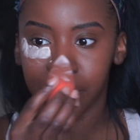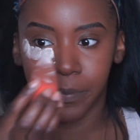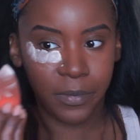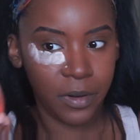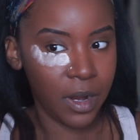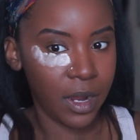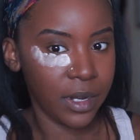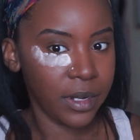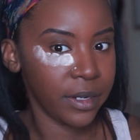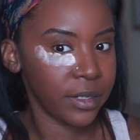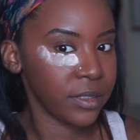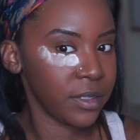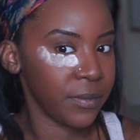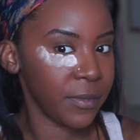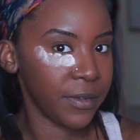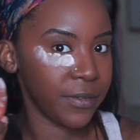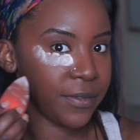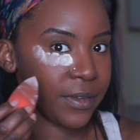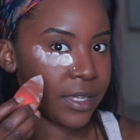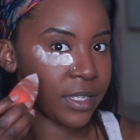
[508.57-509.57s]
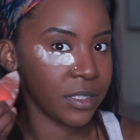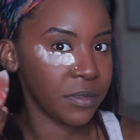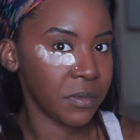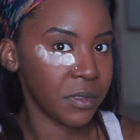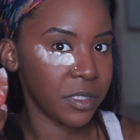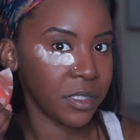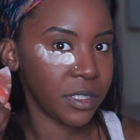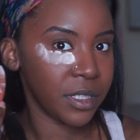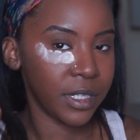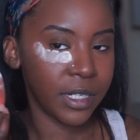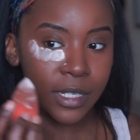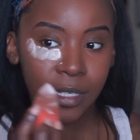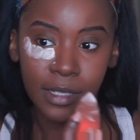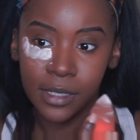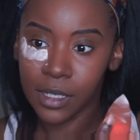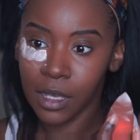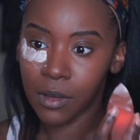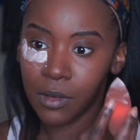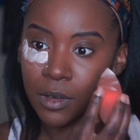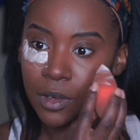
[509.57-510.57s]
product on my face, which there
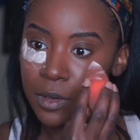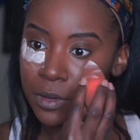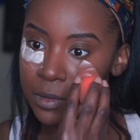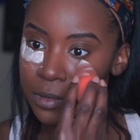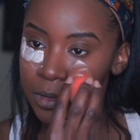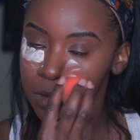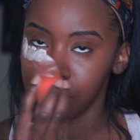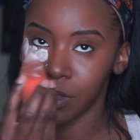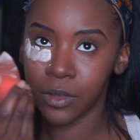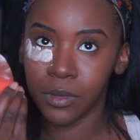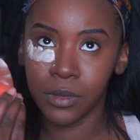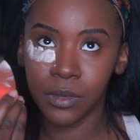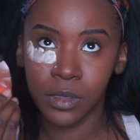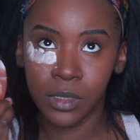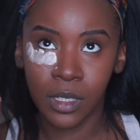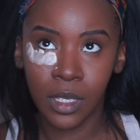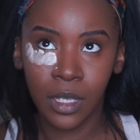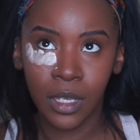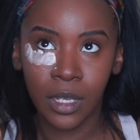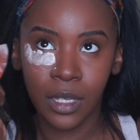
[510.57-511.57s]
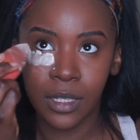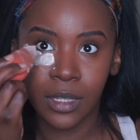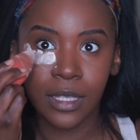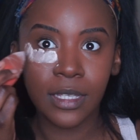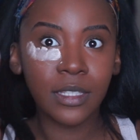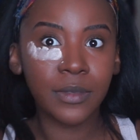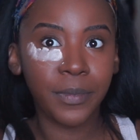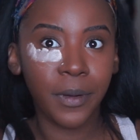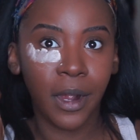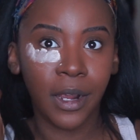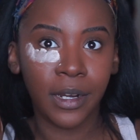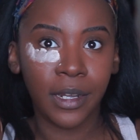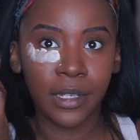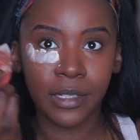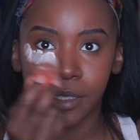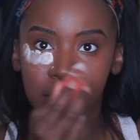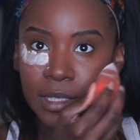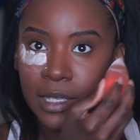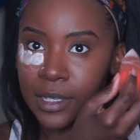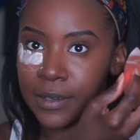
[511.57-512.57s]
is, I'll use this
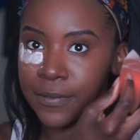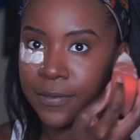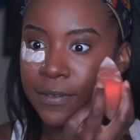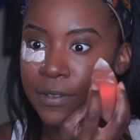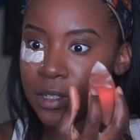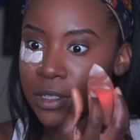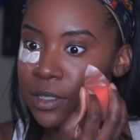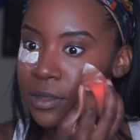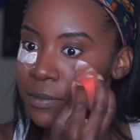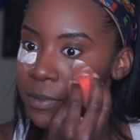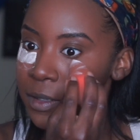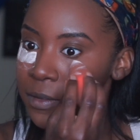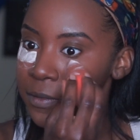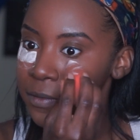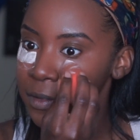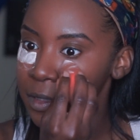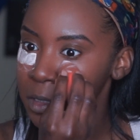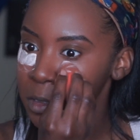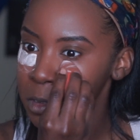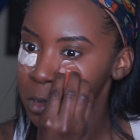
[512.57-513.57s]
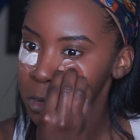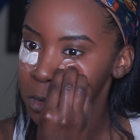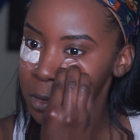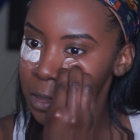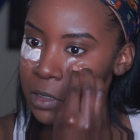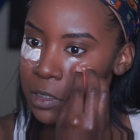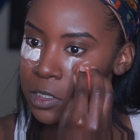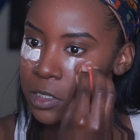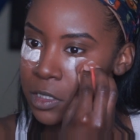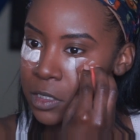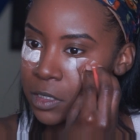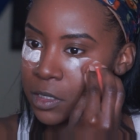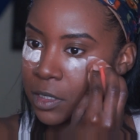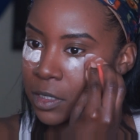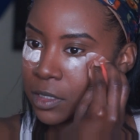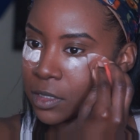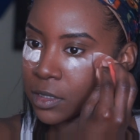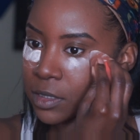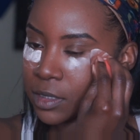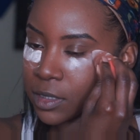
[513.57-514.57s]
product to like fill in my face. So I'll show you
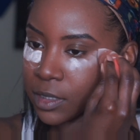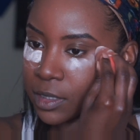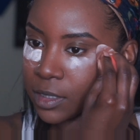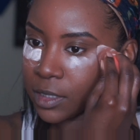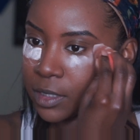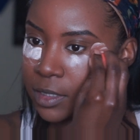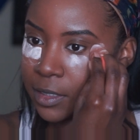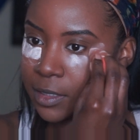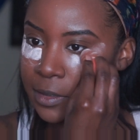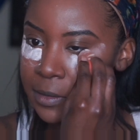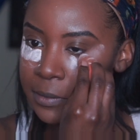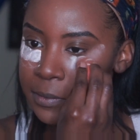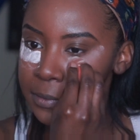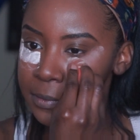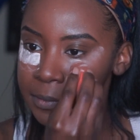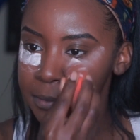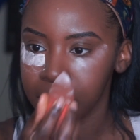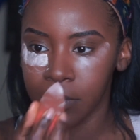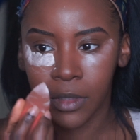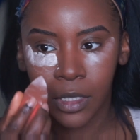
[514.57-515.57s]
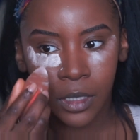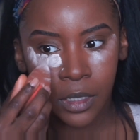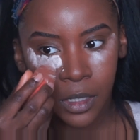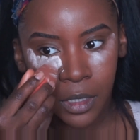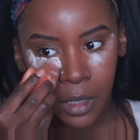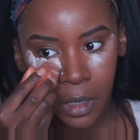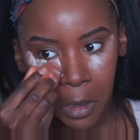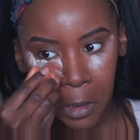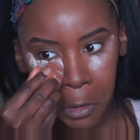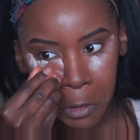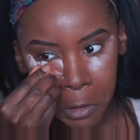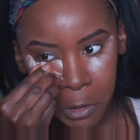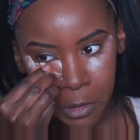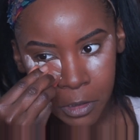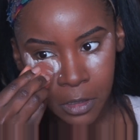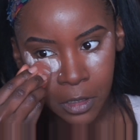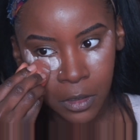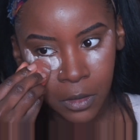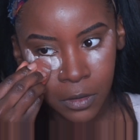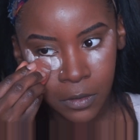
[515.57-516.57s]
guys, like here, I'll
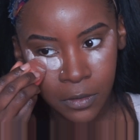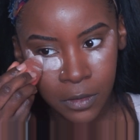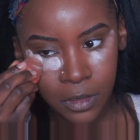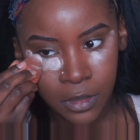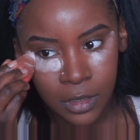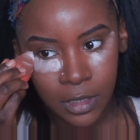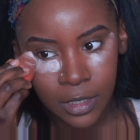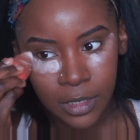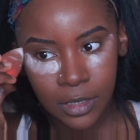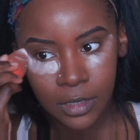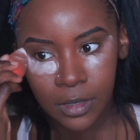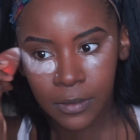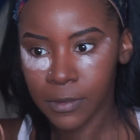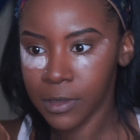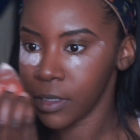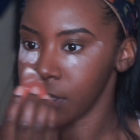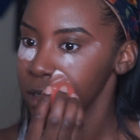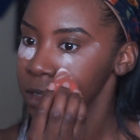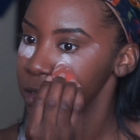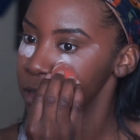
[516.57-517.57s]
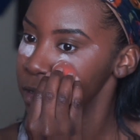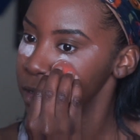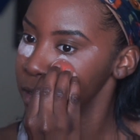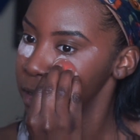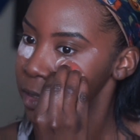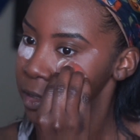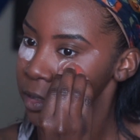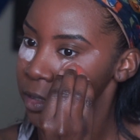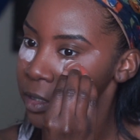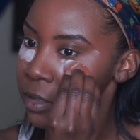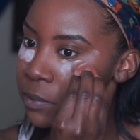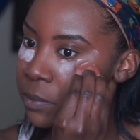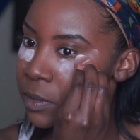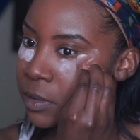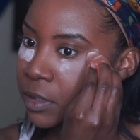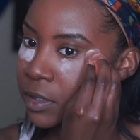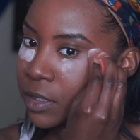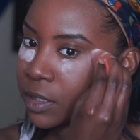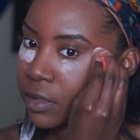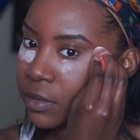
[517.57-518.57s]
just go over and take some of this and like
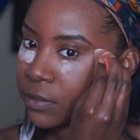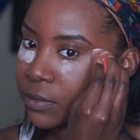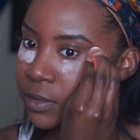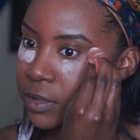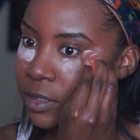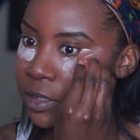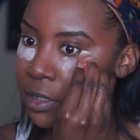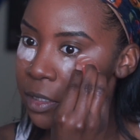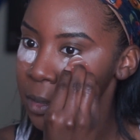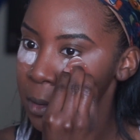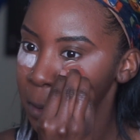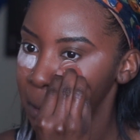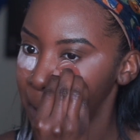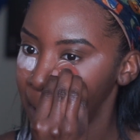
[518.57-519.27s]
put it over here.